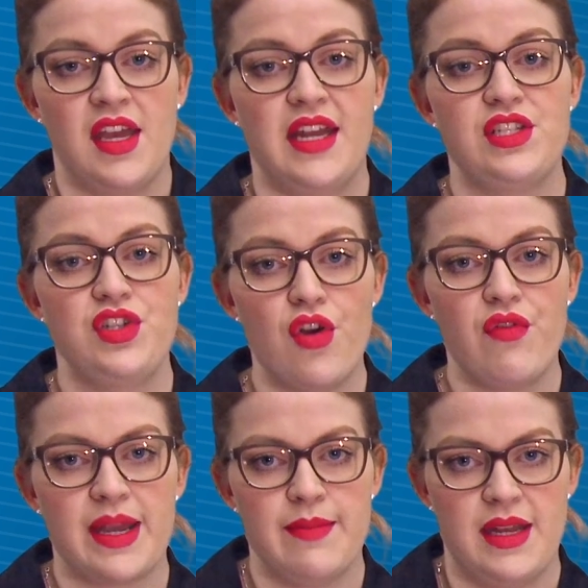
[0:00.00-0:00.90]
It is not
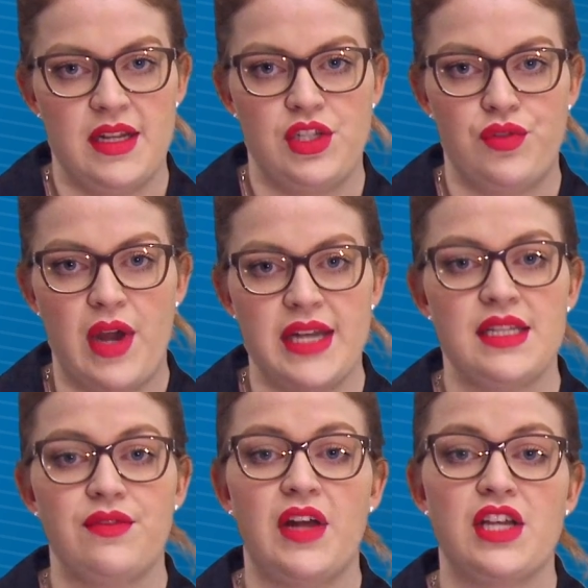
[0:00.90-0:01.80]
recommended to write to
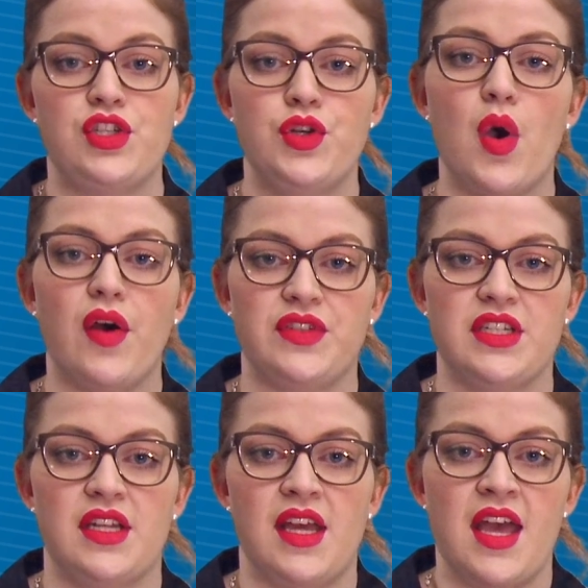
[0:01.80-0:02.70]
the Flash too
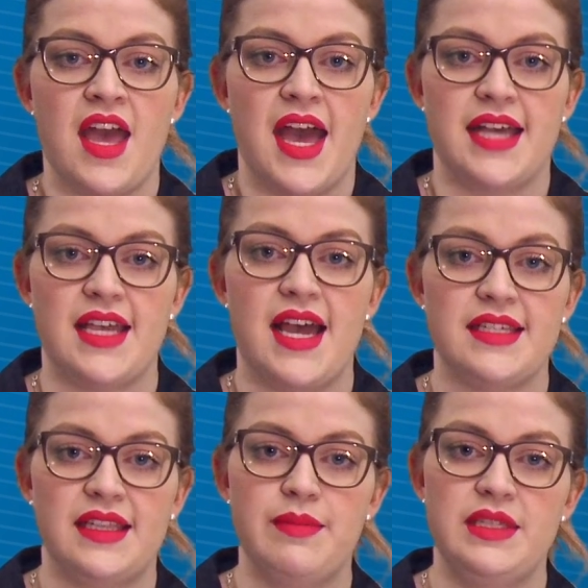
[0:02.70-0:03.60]
often, as it has
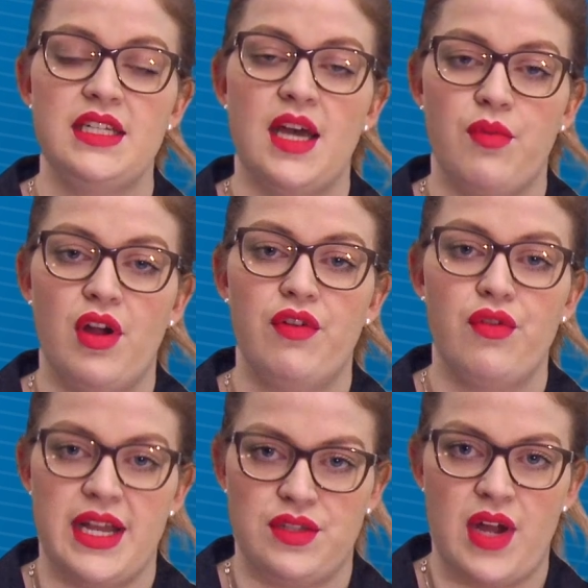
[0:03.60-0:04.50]
a limited number of
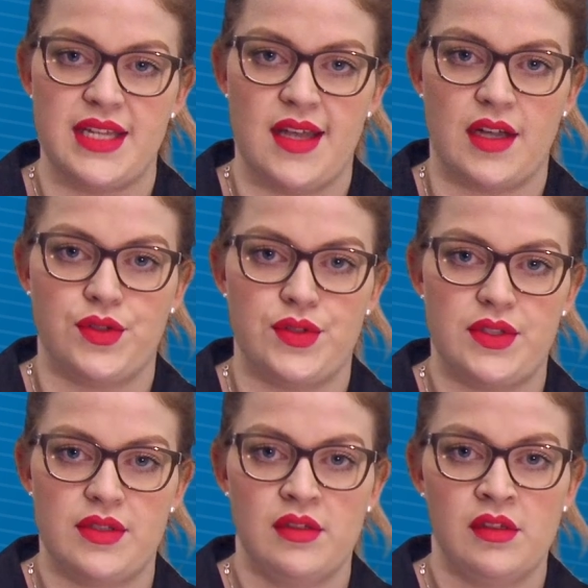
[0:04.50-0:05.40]
erase write
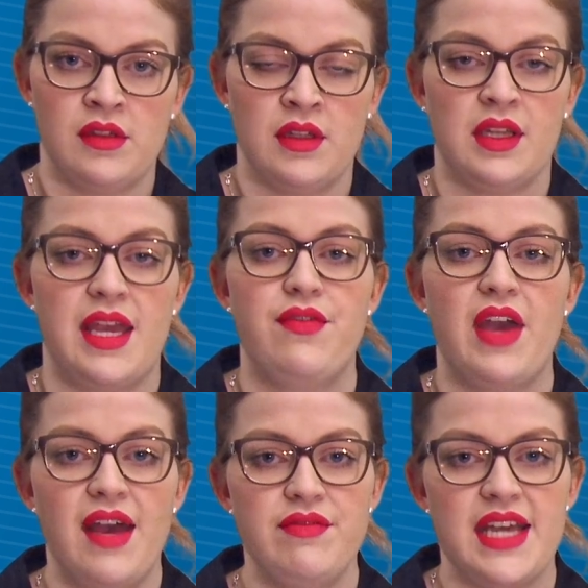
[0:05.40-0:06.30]
cycles. If you
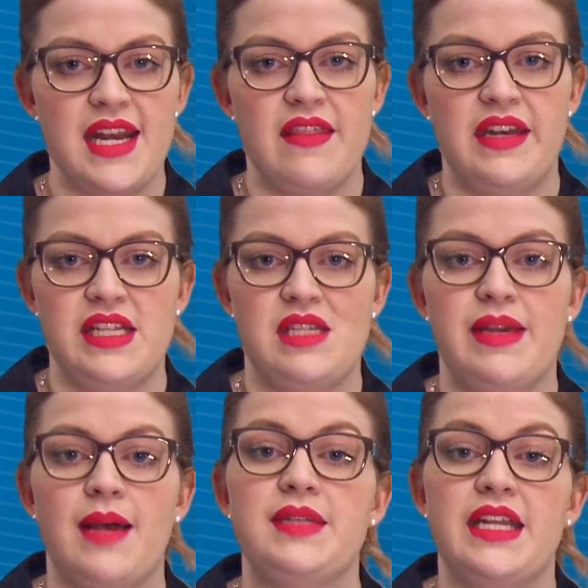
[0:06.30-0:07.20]
have data that needs to be
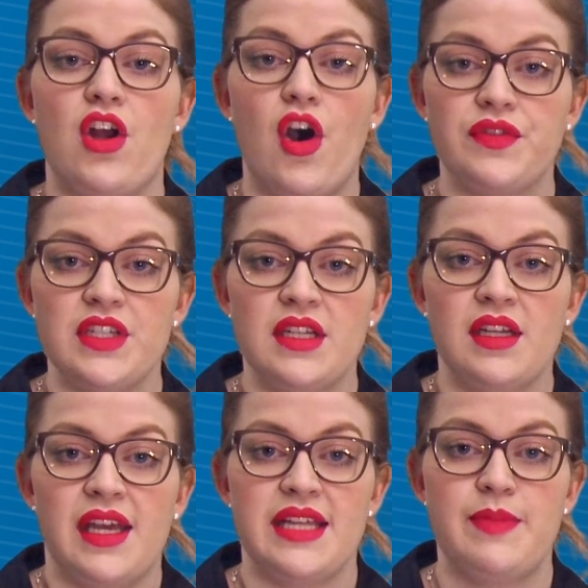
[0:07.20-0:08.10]
updated often,
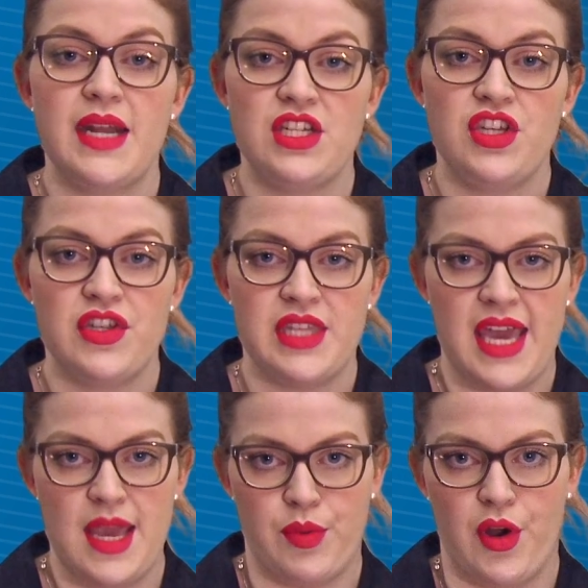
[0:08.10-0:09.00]
it's better to use the
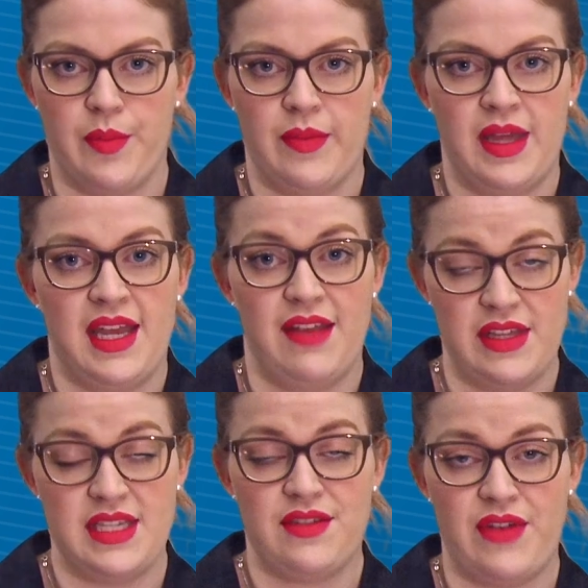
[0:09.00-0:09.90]
EEPROM, if
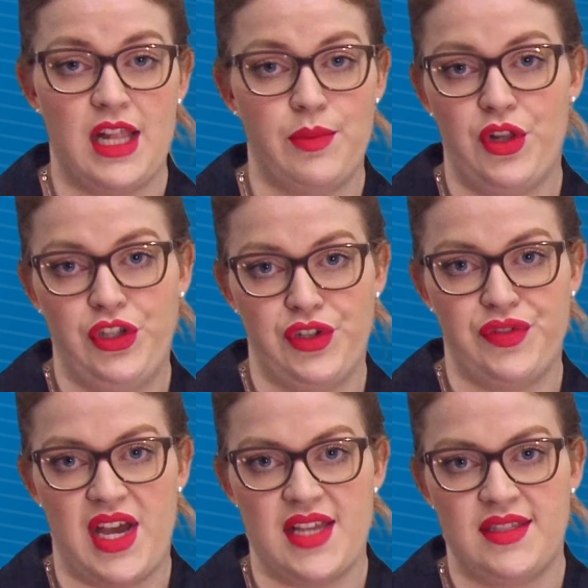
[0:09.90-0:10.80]
this is available on your
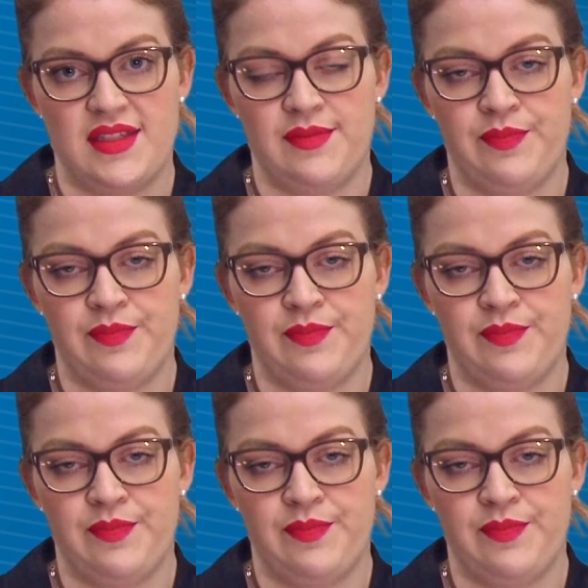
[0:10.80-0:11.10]
device.